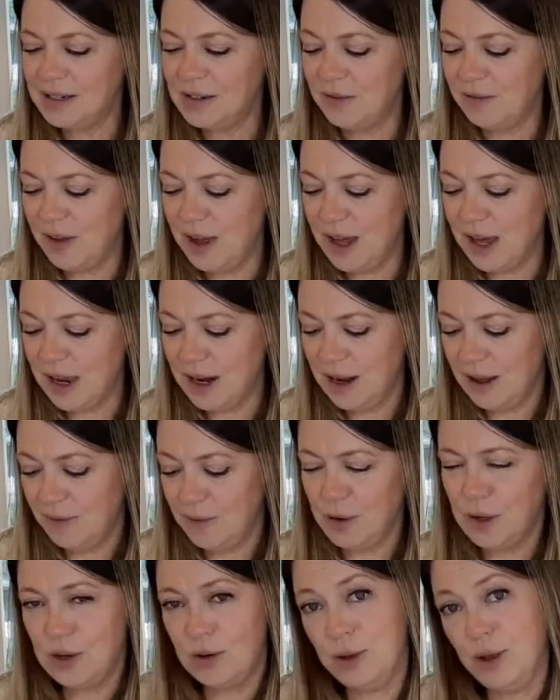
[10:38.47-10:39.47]
vegan if
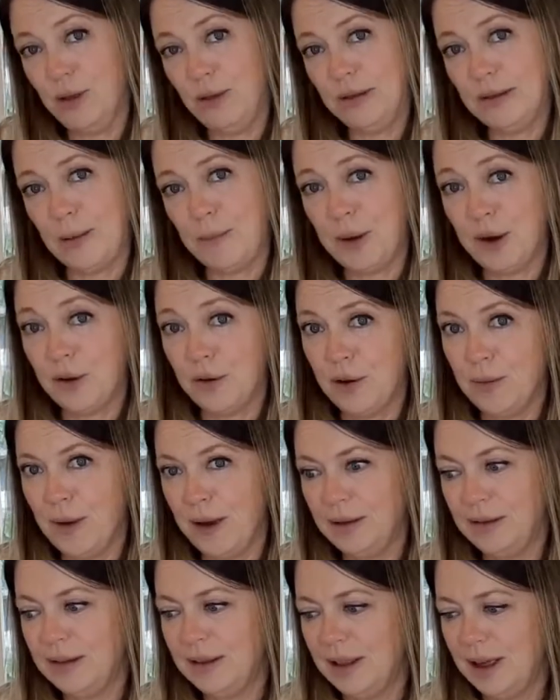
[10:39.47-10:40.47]
you don't use a buttercream
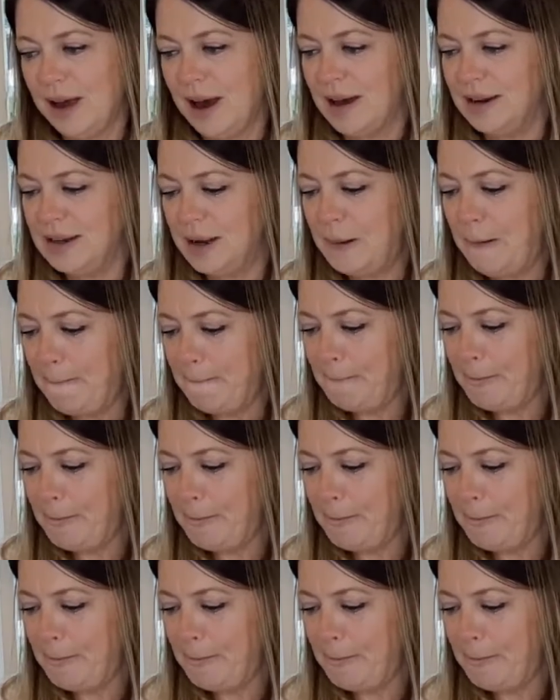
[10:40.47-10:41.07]
icing like I did.